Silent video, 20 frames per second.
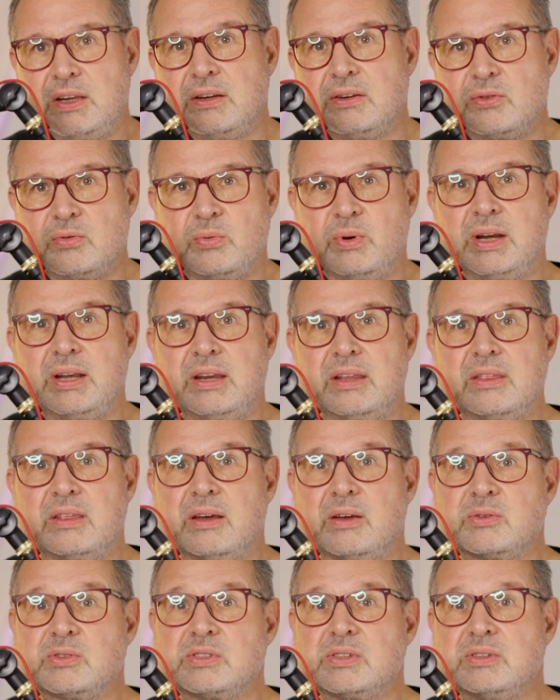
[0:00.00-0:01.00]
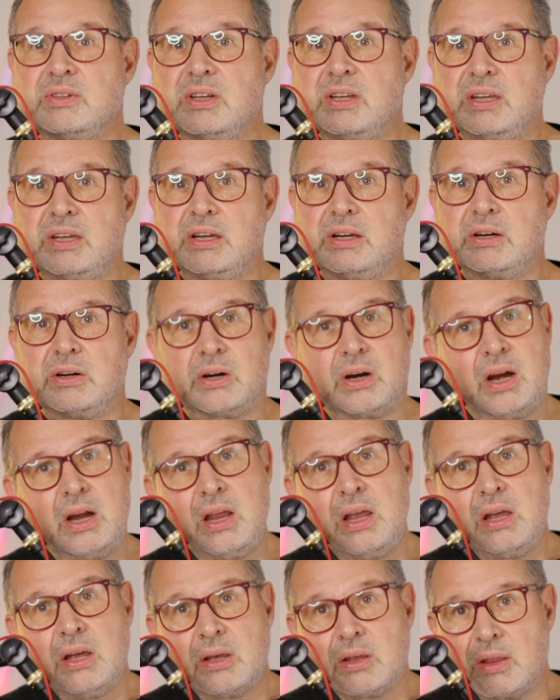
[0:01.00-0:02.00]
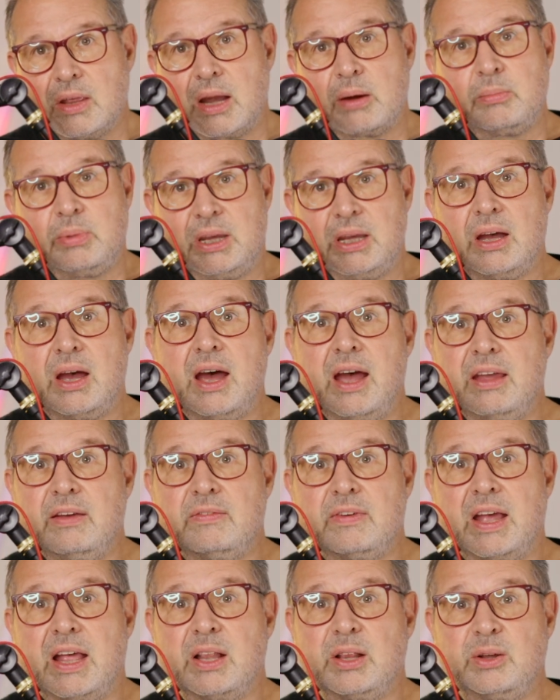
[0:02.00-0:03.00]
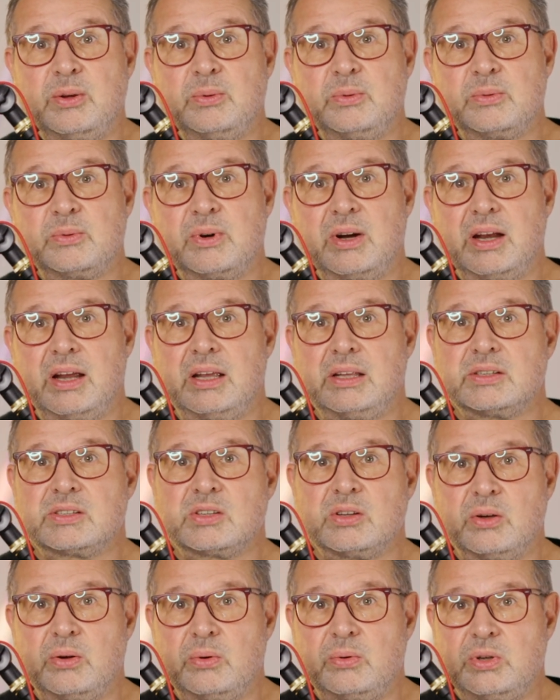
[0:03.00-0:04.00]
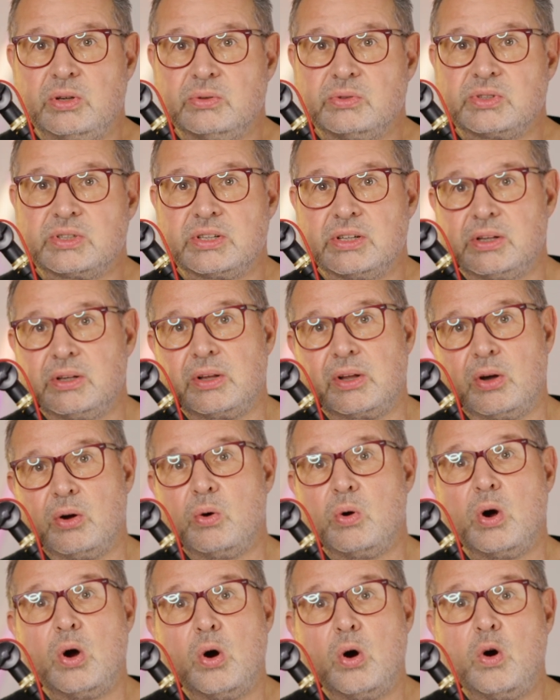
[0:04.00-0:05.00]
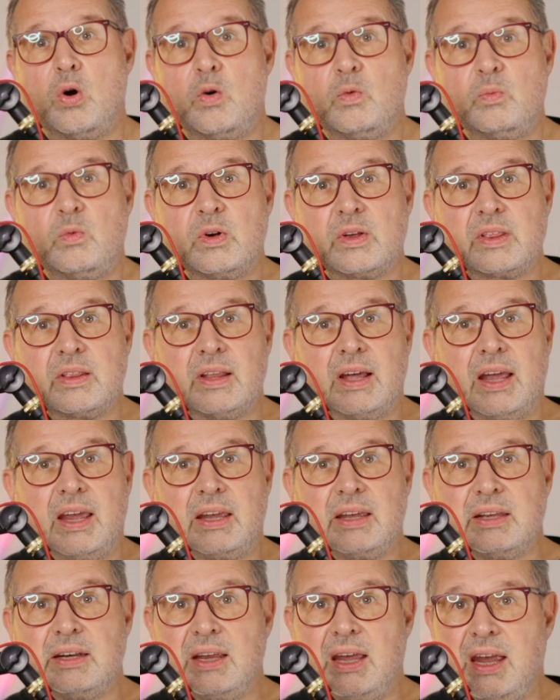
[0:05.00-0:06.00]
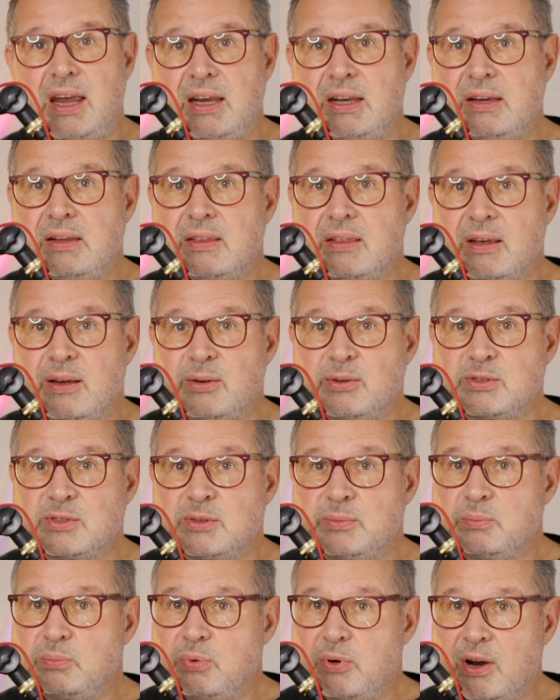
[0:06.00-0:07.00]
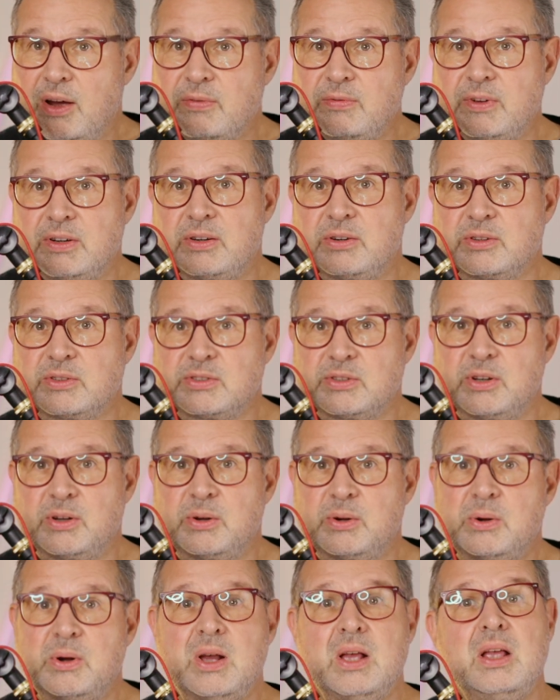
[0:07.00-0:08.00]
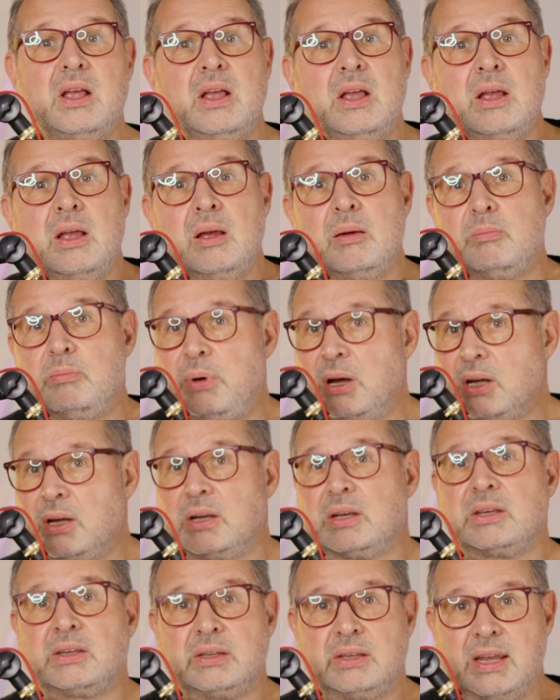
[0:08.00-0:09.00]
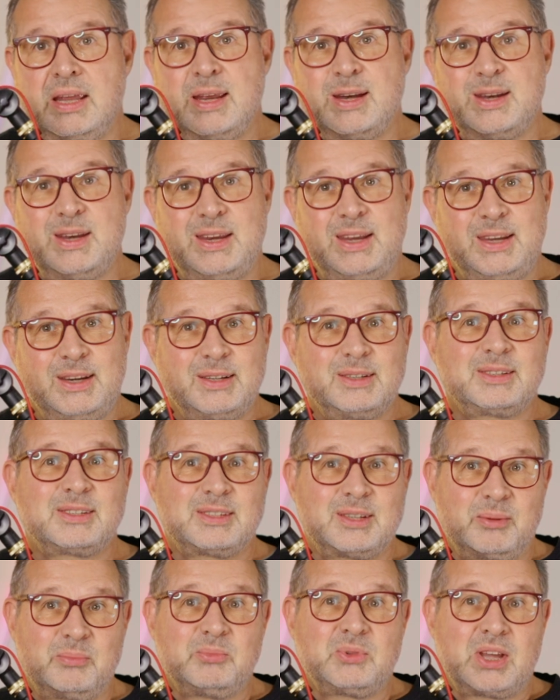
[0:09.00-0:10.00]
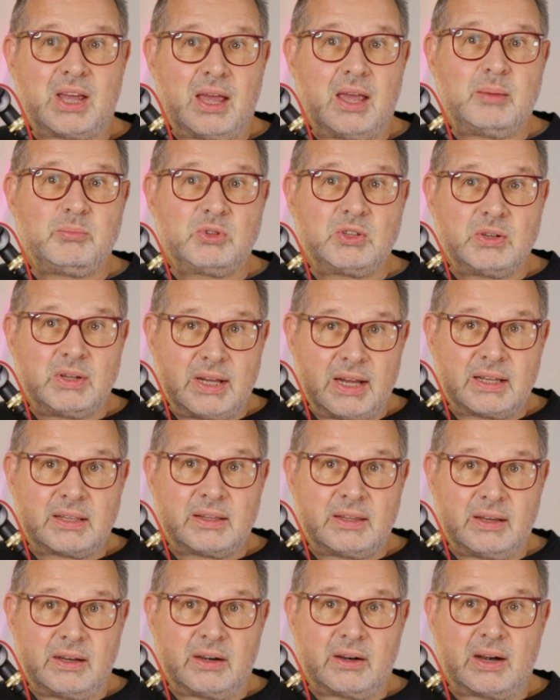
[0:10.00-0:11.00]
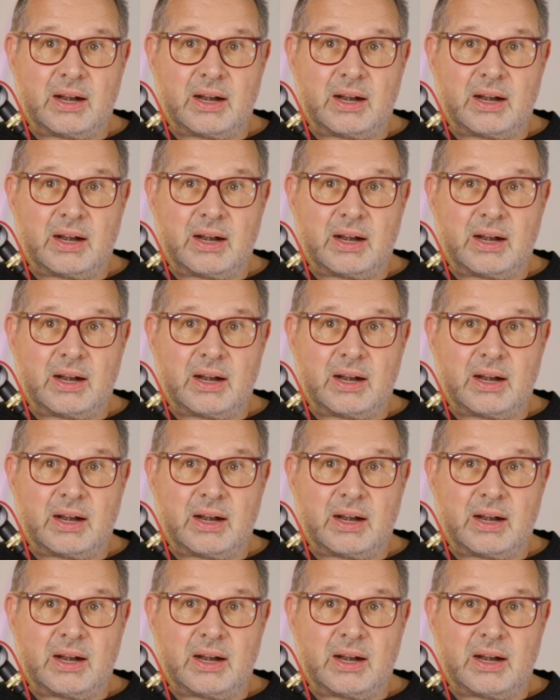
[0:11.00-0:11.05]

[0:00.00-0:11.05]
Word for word: 20,000 a year, that'd be a high value, right? So you still go home with like an 80,000 profit or so but it needed some time to get there.